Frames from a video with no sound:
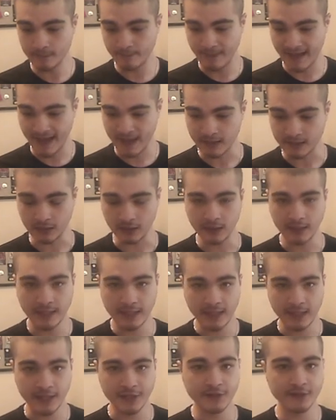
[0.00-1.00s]
battle.
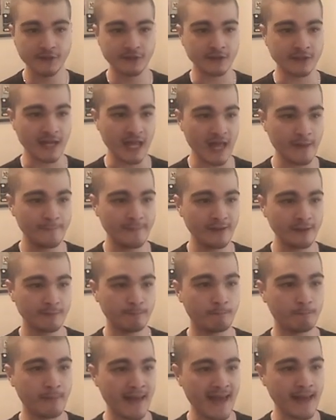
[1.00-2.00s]
It is an epic
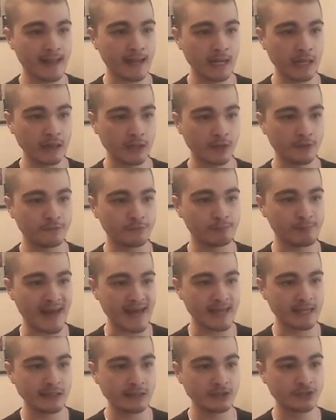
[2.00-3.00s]
battle of
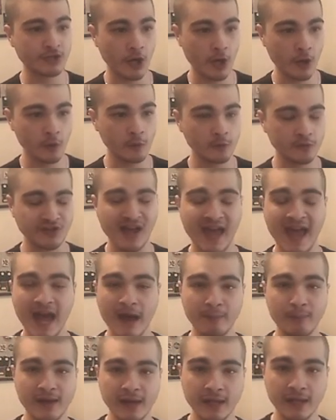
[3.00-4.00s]
battle toads
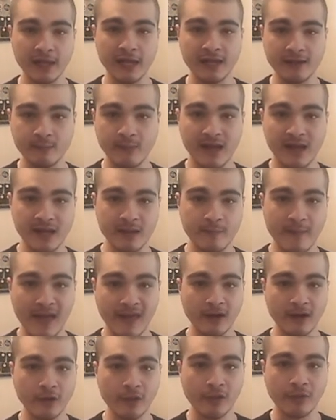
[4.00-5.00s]
happening in my
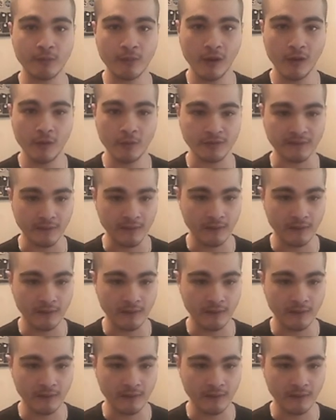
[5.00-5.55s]
battle throat.